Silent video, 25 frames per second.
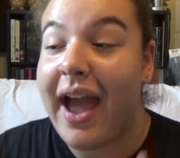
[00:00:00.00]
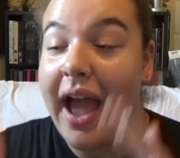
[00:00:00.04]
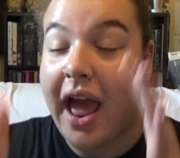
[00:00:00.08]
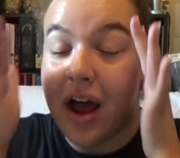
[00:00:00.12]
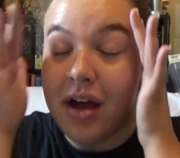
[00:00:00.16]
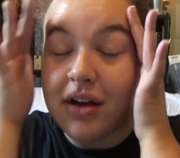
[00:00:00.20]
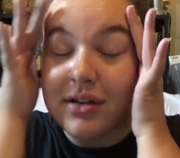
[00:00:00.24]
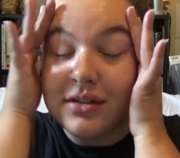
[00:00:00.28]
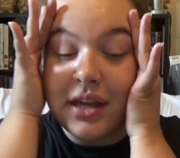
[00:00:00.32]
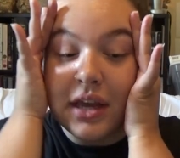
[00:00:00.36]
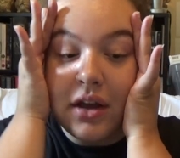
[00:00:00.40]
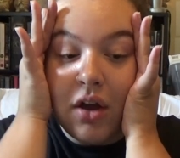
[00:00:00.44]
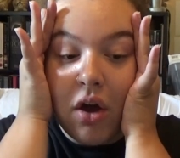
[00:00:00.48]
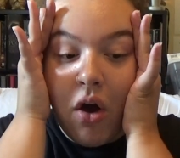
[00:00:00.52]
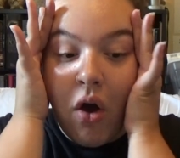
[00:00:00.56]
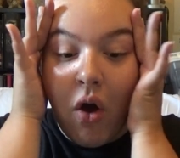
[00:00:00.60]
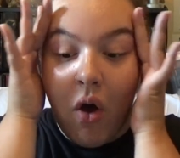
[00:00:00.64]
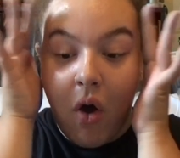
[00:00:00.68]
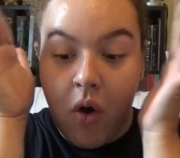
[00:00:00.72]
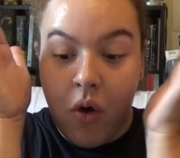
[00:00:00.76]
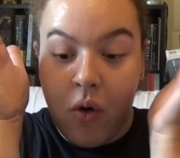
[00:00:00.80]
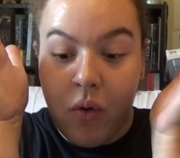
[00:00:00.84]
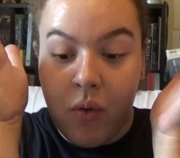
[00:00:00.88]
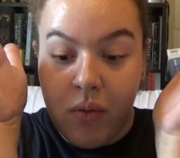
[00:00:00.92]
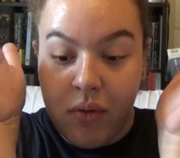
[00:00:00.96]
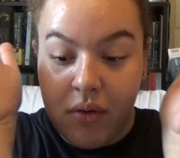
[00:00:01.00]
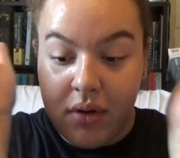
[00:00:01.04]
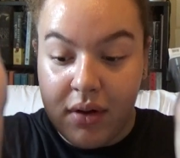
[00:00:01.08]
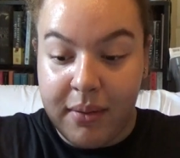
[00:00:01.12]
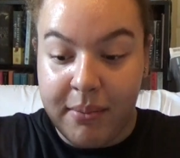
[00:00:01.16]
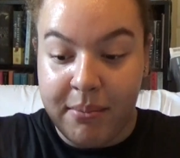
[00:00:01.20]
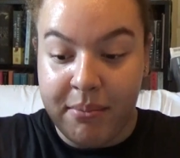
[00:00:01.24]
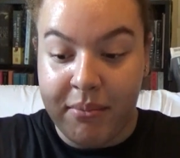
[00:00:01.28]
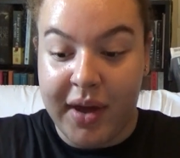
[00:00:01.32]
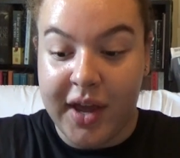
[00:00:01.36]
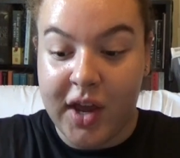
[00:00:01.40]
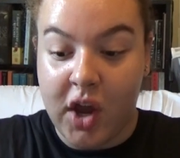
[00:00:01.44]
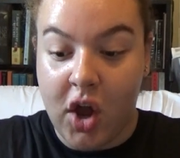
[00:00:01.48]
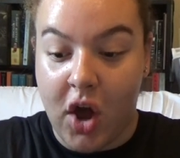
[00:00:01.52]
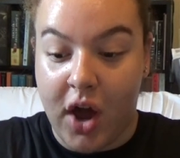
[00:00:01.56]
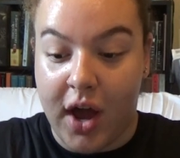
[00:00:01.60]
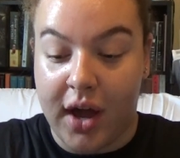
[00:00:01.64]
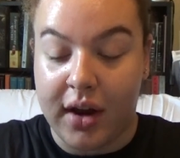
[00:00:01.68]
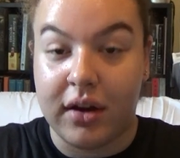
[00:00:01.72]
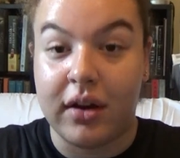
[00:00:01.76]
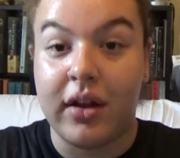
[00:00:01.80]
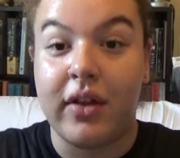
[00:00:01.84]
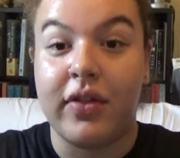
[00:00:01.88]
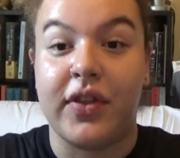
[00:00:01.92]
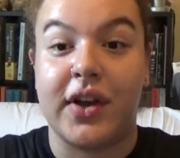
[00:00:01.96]
And I was like, oh my
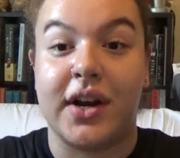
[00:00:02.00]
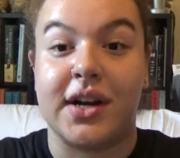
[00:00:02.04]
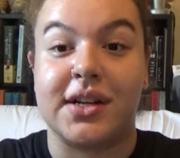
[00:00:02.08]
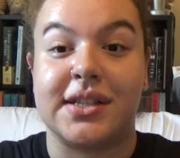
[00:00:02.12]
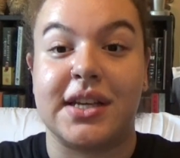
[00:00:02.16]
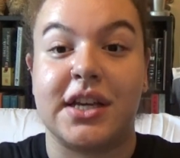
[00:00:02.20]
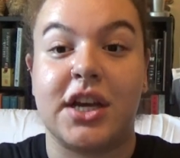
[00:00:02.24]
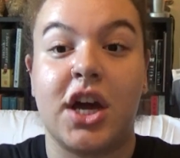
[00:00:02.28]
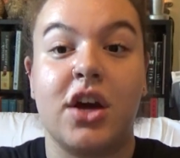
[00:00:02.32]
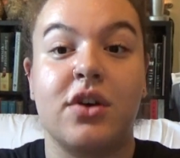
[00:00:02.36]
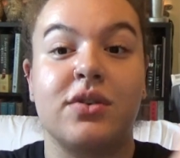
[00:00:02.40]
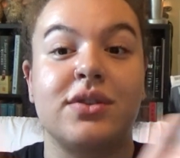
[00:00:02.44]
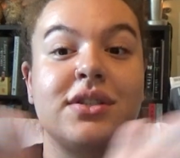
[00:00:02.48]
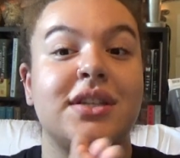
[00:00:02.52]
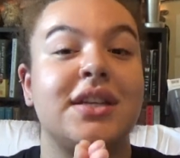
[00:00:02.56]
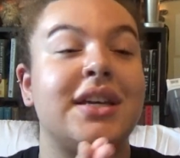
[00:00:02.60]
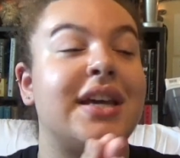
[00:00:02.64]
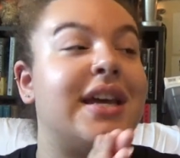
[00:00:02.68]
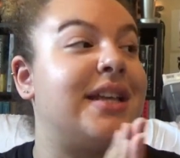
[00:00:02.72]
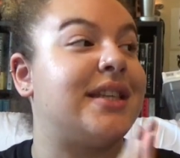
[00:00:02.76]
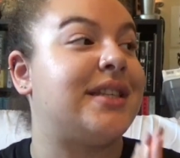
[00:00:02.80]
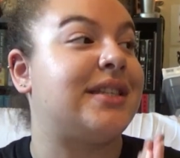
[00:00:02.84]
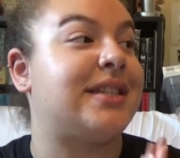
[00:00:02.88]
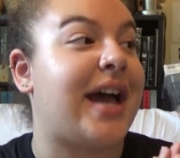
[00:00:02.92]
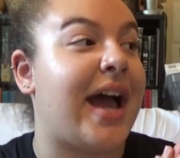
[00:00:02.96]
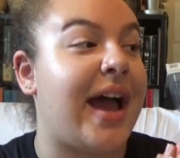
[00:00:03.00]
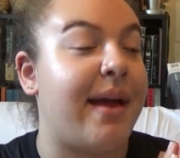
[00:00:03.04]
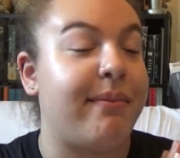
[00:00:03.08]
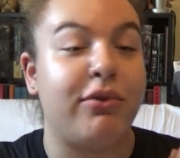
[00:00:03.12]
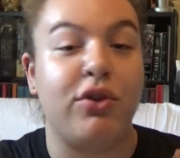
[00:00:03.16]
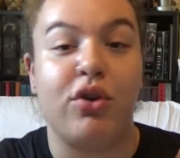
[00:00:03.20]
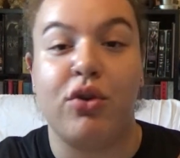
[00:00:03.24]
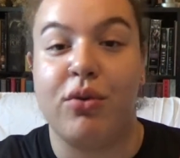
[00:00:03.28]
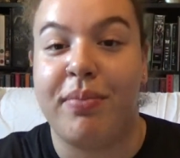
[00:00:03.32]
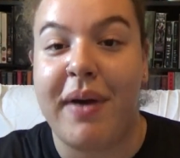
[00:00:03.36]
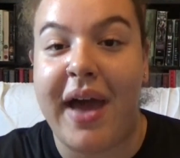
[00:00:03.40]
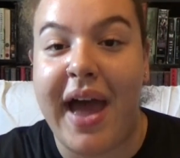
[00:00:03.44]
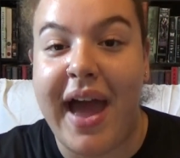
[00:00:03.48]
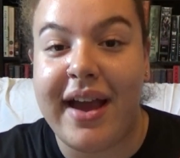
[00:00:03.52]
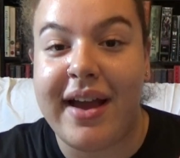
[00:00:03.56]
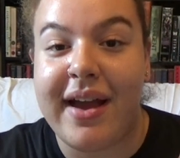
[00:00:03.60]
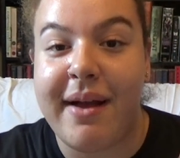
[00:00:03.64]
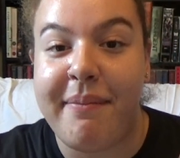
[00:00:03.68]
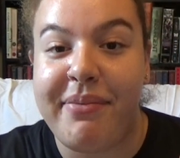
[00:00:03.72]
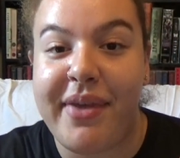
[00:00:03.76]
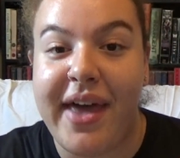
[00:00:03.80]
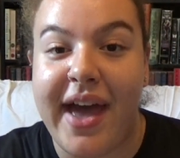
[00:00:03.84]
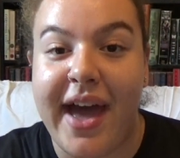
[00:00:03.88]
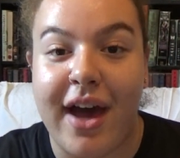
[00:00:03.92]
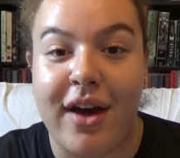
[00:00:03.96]
god, there is a ghost. It's time to pack
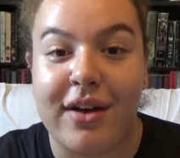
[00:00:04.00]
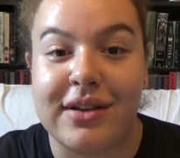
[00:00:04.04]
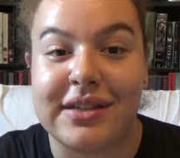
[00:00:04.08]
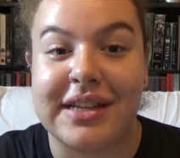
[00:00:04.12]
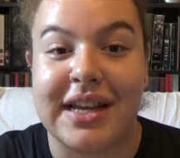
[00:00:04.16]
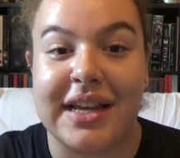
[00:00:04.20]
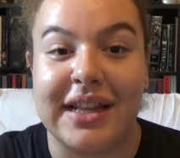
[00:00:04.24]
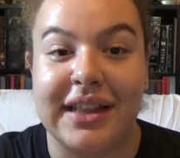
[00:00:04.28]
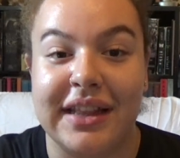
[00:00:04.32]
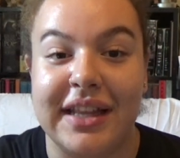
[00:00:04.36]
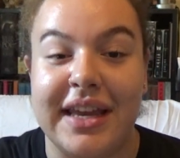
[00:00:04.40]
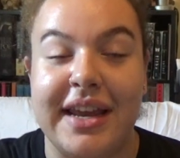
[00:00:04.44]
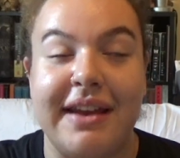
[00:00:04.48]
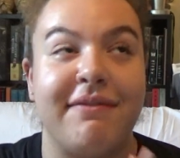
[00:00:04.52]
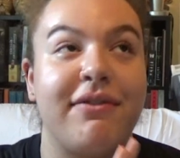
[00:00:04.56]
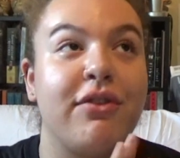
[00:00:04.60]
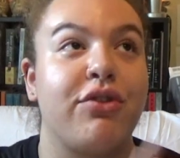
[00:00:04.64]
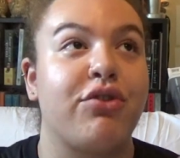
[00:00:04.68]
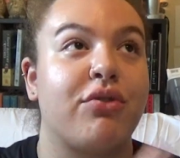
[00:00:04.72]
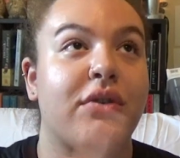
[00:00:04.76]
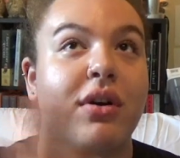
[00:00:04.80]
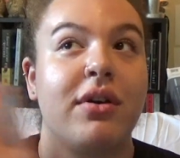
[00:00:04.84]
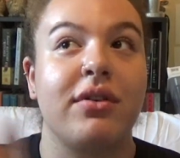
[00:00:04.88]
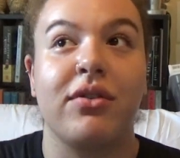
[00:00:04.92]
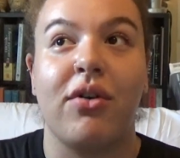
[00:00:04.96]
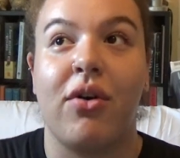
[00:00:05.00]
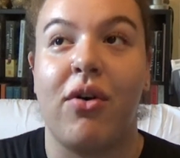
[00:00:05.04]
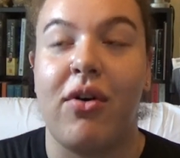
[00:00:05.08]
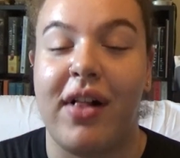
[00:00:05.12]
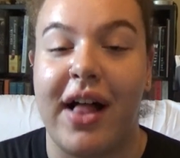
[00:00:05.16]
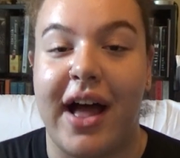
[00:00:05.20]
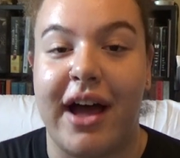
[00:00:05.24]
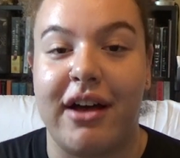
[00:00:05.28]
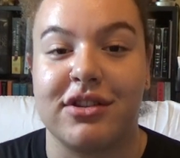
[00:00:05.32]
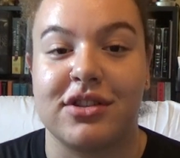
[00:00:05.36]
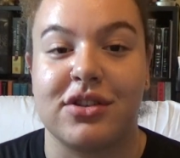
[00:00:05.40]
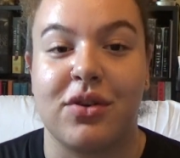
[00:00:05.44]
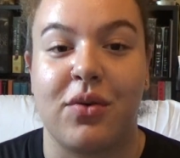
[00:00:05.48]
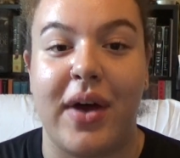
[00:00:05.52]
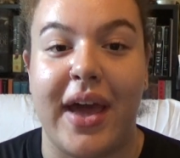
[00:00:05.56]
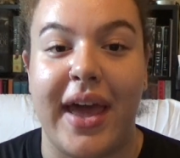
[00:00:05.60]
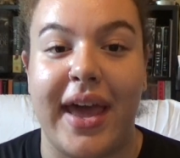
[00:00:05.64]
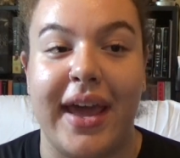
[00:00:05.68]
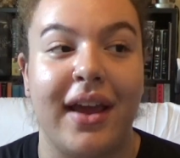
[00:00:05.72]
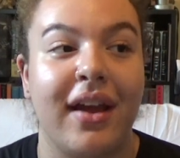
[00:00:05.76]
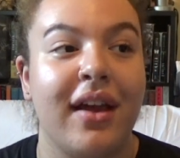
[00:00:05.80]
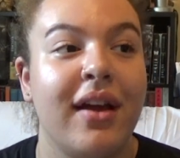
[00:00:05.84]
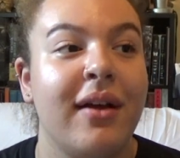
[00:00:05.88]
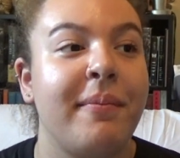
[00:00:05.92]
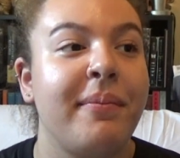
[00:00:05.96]
up the house and leave. Throw the whole house
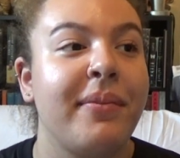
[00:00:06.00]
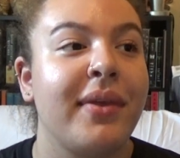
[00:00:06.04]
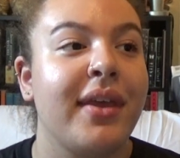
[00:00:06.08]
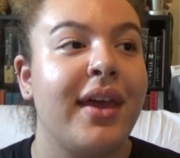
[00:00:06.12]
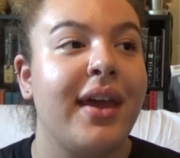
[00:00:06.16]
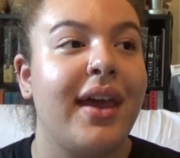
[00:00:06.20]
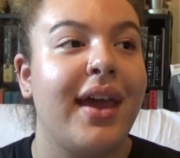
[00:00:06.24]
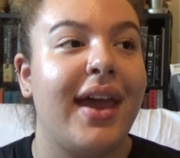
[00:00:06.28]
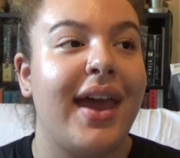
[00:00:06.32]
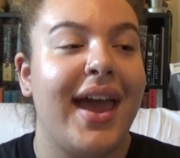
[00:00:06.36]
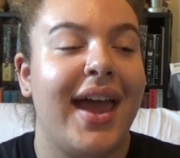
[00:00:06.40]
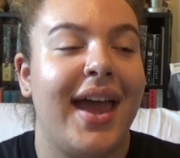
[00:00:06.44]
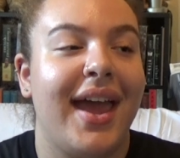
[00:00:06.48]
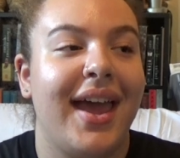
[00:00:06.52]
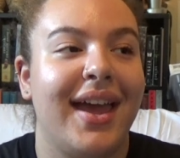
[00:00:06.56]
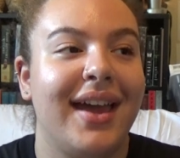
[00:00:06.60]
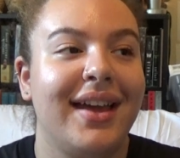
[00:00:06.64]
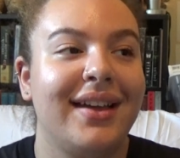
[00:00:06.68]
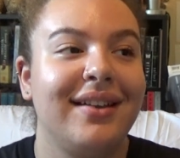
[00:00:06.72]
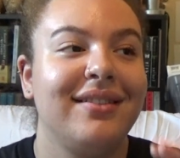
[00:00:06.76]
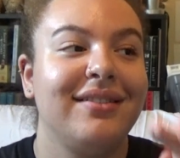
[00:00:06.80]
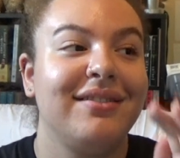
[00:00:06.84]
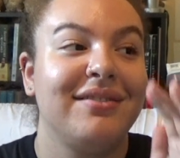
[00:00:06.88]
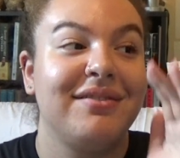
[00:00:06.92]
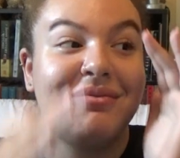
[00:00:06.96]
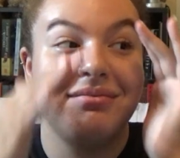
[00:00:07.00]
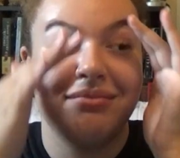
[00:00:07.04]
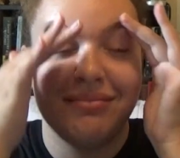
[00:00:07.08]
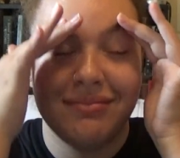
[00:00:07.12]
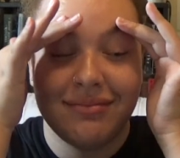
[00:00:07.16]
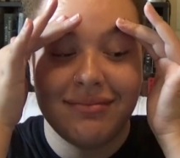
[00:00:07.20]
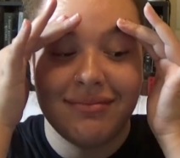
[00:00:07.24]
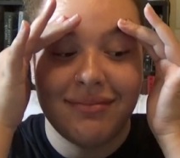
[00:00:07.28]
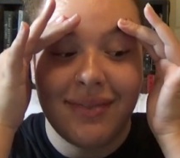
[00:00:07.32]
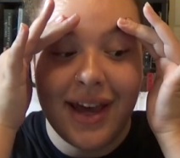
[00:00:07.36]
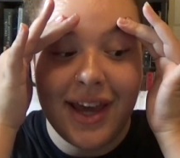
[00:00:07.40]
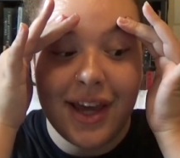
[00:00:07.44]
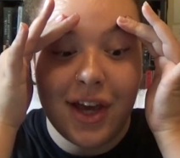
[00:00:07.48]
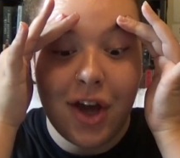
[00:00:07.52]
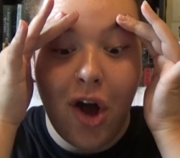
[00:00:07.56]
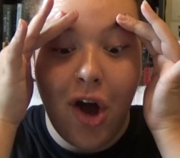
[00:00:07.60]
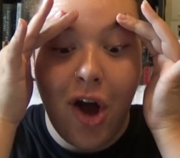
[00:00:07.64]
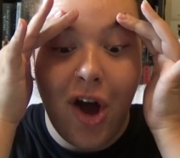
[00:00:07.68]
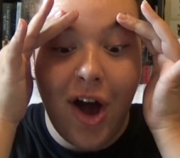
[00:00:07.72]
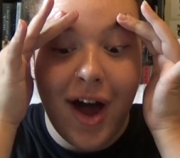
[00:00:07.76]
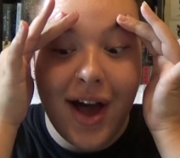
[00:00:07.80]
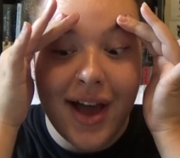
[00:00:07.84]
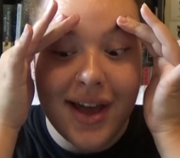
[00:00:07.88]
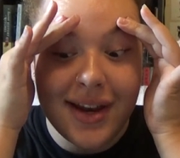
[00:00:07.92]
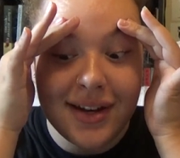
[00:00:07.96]
away. My
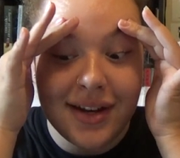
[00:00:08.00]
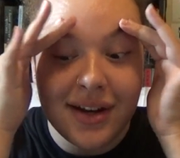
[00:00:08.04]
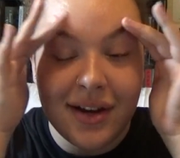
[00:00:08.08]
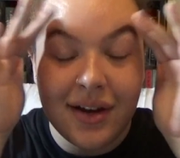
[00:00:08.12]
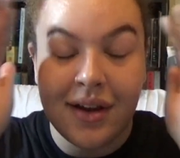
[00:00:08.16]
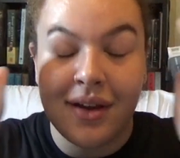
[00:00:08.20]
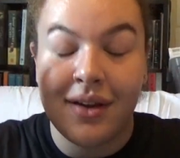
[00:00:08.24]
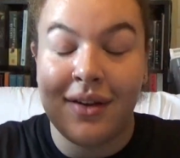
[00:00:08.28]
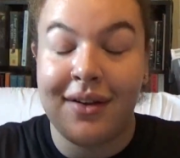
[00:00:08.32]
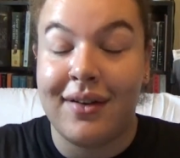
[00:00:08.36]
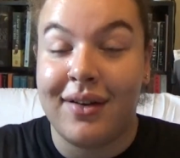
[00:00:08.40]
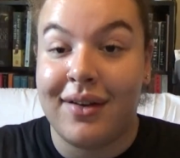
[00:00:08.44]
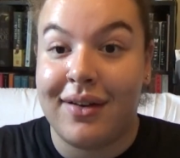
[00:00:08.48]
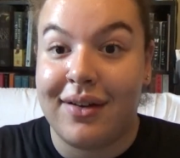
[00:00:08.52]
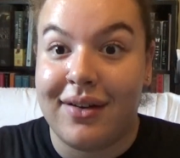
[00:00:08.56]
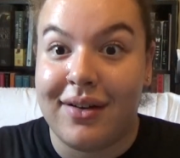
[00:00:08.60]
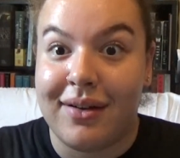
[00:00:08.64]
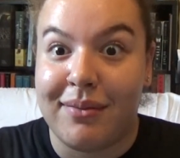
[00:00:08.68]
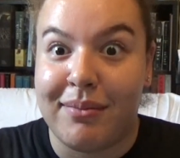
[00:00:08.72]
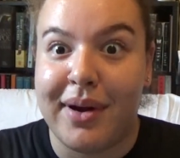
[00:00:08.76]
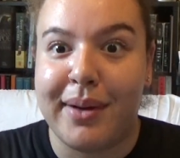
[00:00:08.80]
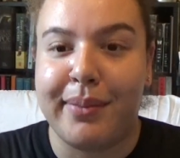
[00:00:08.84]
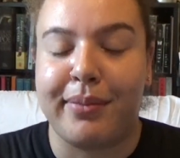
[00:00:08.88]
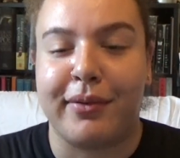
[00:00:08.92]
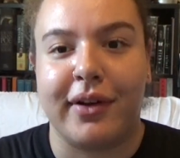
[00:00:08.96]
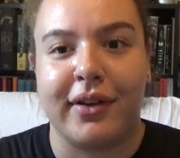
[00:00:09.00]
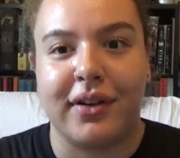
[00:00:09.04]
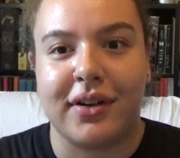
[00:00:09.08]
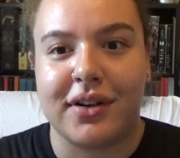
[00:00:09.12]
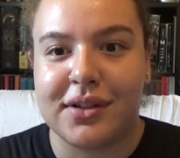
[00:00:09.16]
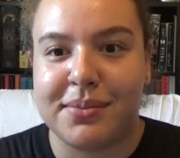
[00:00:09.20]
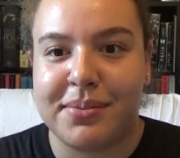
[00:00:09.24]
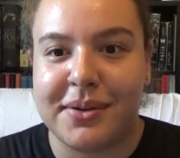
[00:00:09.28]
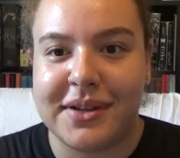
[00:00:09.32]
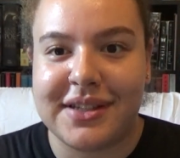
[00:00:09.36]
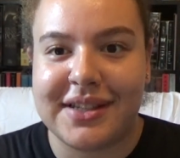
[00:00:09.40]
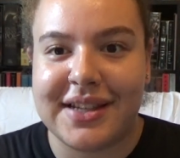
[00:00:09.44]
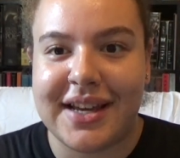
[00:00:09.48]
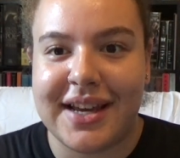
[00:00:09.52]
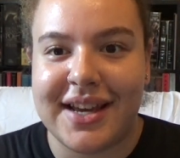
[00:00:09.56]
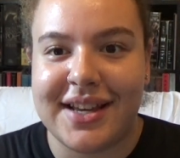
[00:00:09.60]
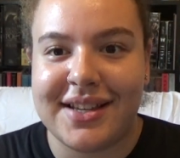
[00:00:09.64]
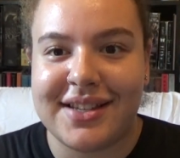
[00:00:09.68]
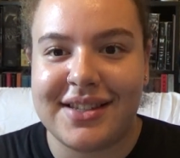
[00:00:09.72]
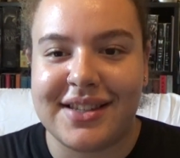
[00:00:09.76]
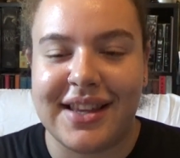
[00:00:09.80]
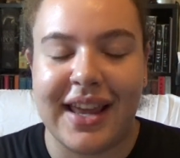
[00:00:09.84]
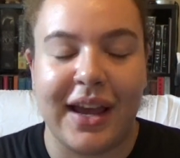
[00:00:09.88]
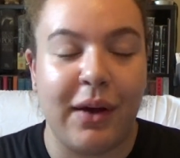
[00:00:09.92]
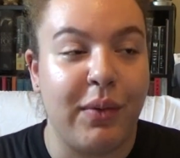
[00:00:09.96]
god. My brother's possessed.